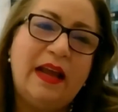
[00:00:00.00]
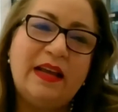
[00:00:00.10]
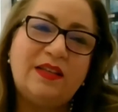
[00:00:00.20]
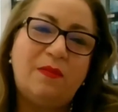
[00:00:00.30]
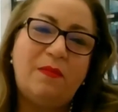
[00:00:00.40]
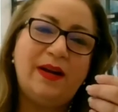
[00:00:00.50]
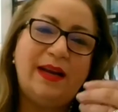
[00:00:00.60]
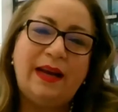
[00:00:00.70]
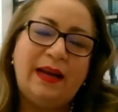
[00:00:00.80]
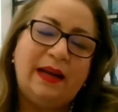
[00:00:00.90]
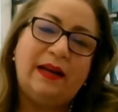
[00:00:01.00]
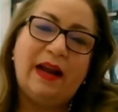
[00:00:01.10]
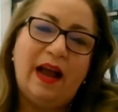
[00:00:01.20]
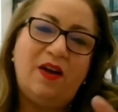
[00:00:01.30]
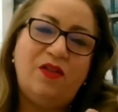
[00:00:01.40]
So money in,
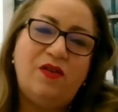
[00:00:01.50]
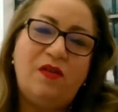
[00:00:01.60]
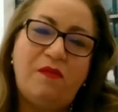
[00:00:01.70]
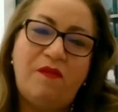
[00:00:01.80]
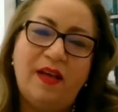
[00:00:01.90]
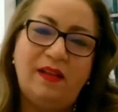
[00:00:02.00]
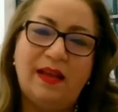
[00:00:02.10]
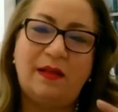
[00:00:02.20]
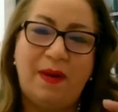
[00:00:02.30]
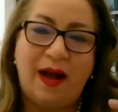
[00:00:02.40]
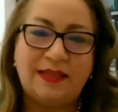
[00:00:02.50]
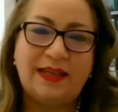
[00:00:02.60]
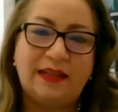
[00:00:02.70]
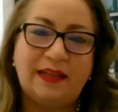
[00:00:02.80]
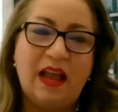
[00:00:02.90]
how do you fill that basket?